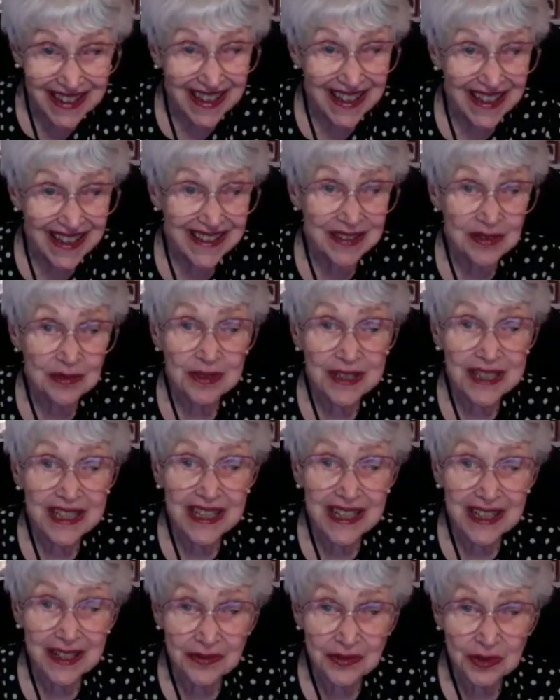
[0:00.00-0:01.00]
And we
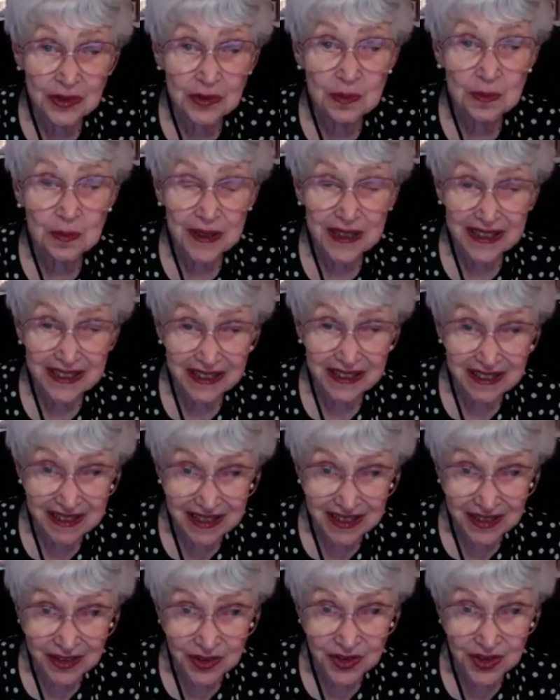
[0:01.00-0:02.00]
have to pay
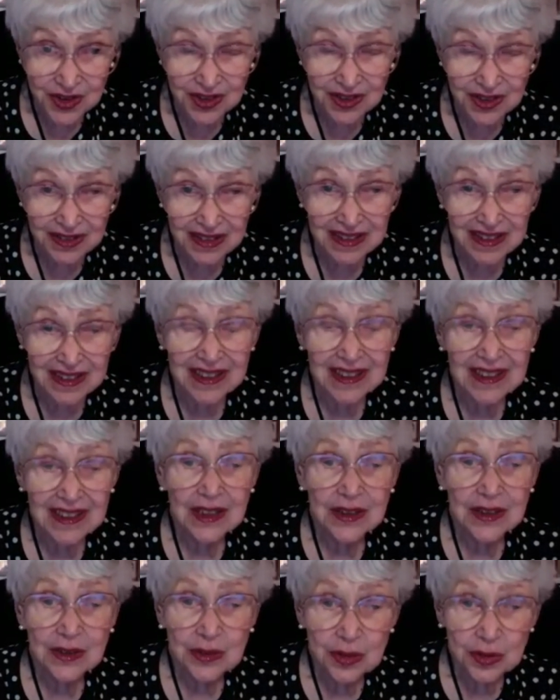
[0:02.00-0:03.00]
attention
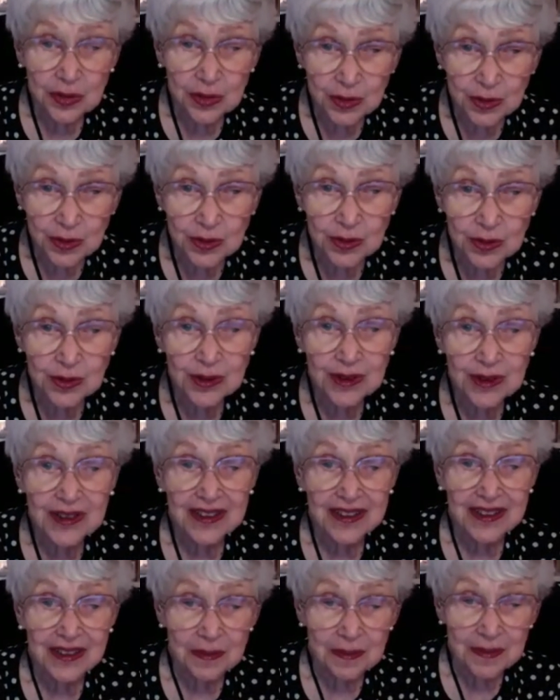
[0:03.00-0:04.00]
to
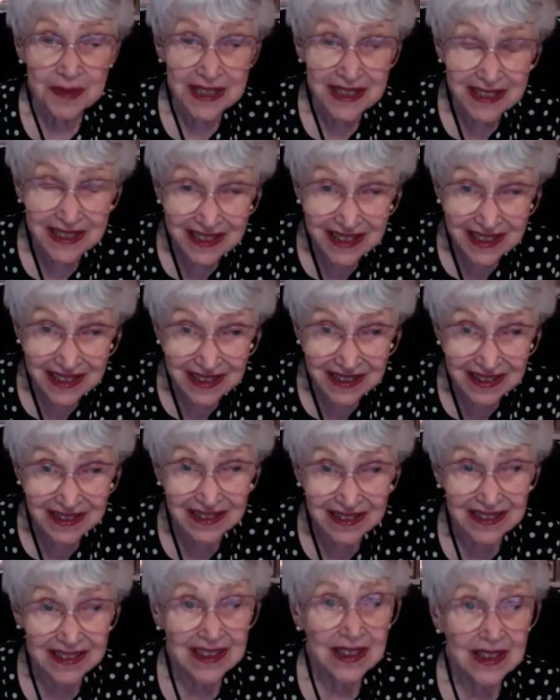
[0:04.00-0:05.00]
the media.
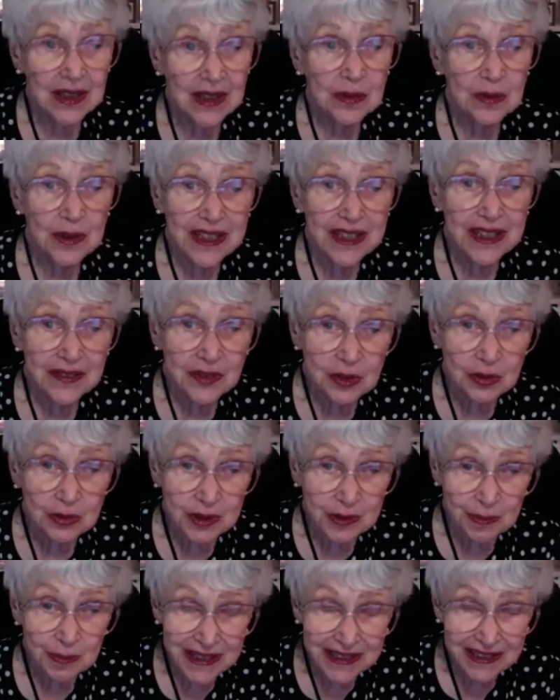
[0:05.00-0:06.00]
We have to
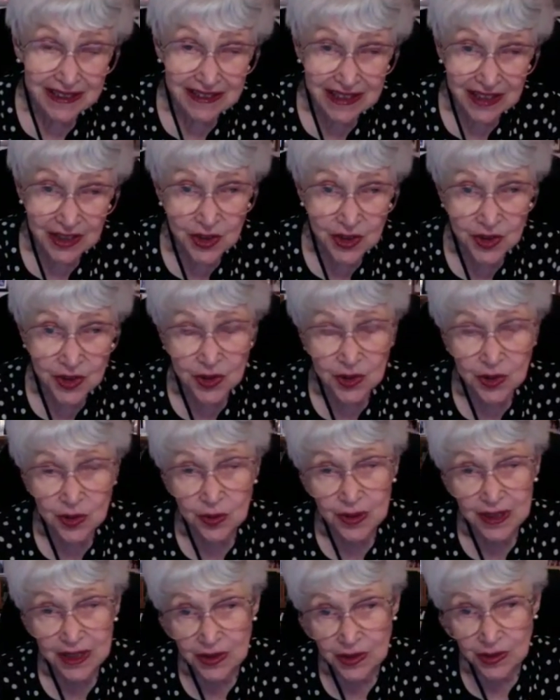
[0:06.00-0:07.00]
pay attention to
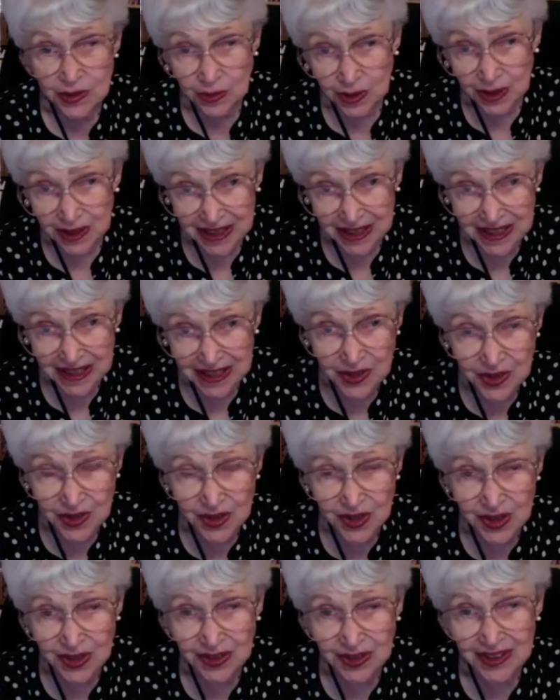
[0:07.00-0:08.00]

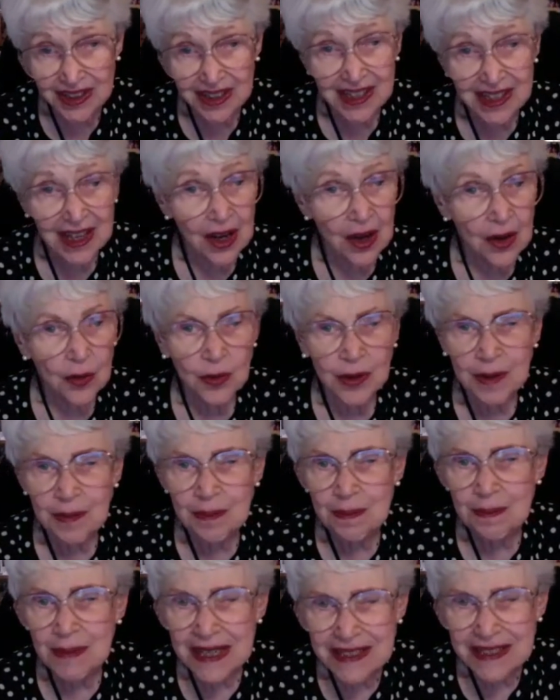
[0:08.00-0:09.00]
education. We
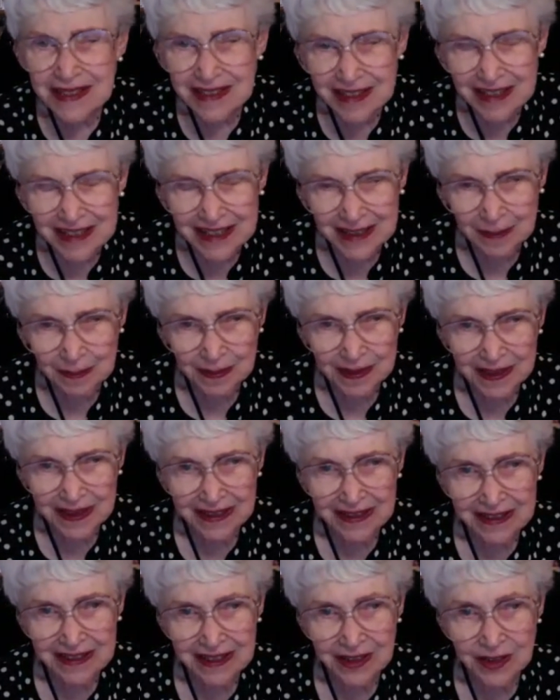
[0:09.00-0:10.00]
must pay
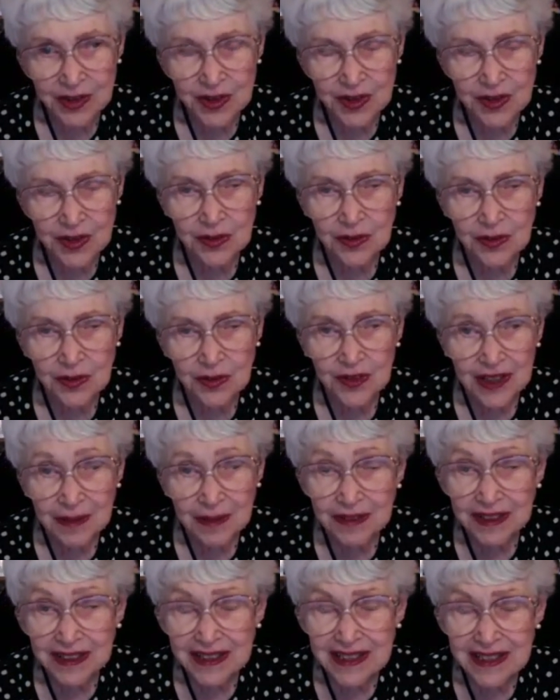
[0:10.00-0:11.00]
attention to
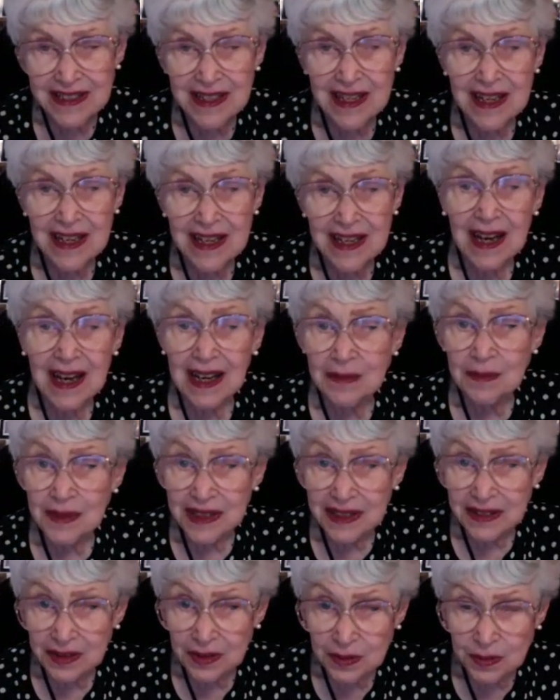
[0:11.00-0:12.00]
families. And
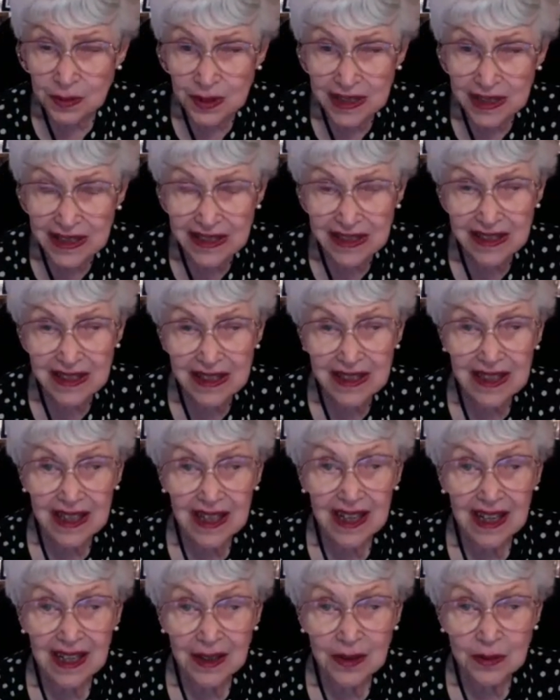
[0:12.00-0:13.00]
by the way,
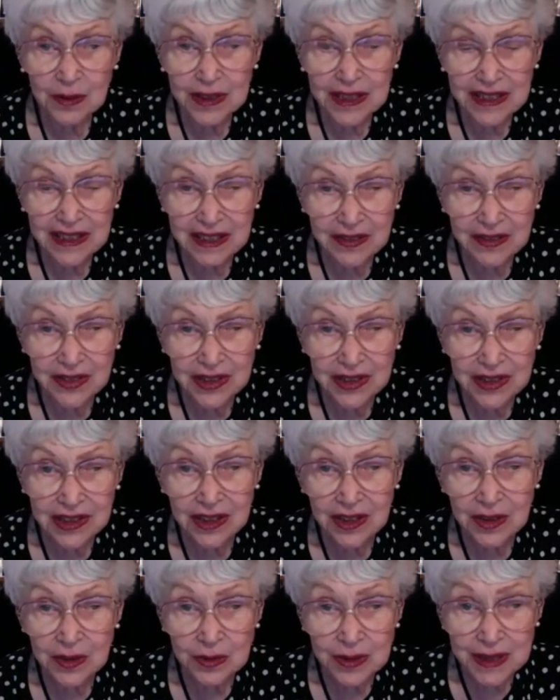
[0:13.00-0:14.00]
we have on
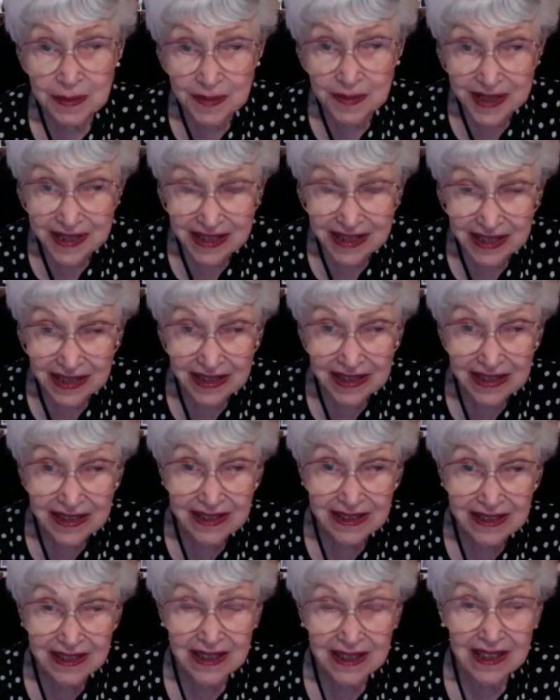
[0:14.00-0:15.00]
our
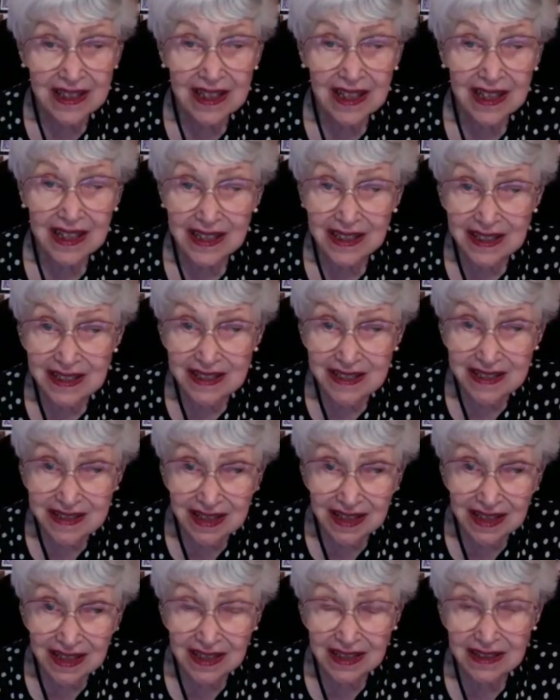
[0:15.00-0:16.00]
website, it's
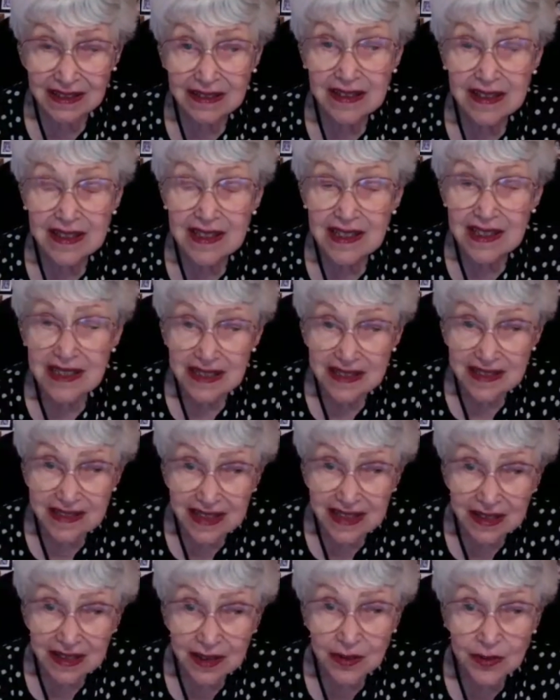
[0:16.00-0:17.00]

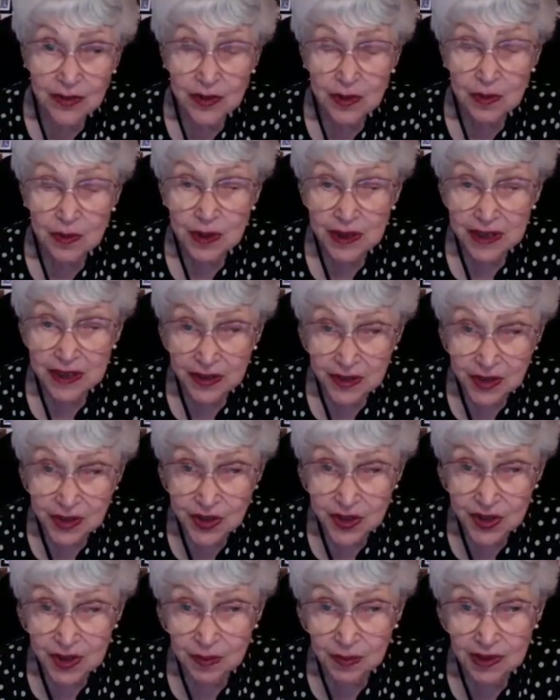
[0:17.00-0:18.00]

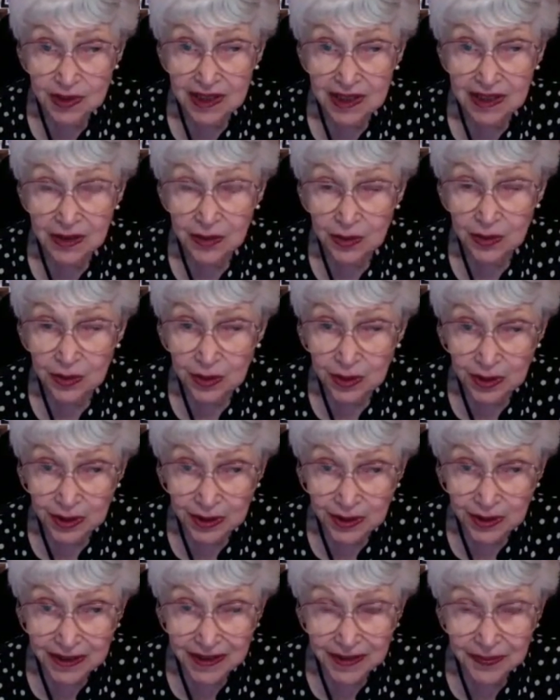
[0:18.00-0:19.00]

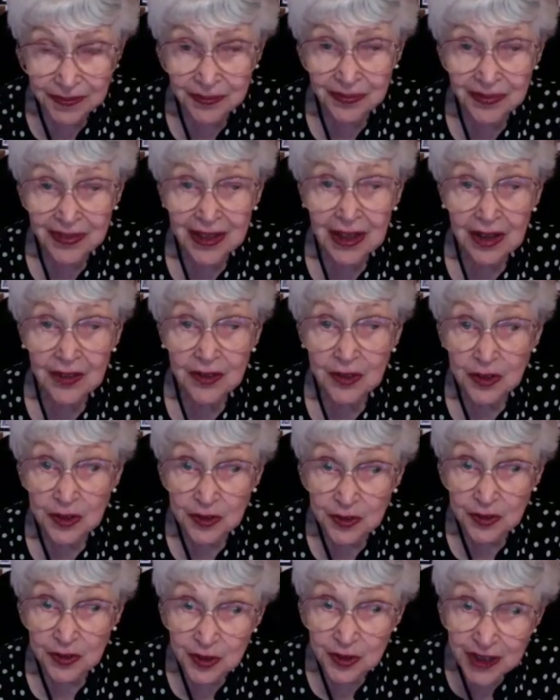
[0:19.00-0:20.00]
centerforpartnership.org, for
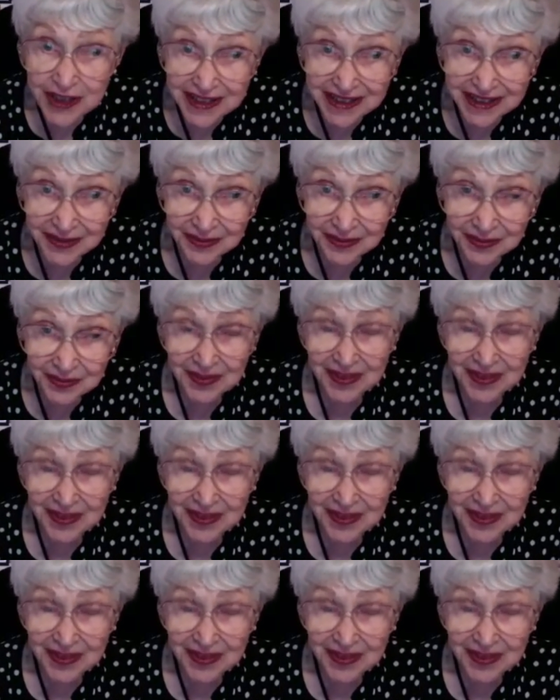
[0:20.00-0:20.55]
free,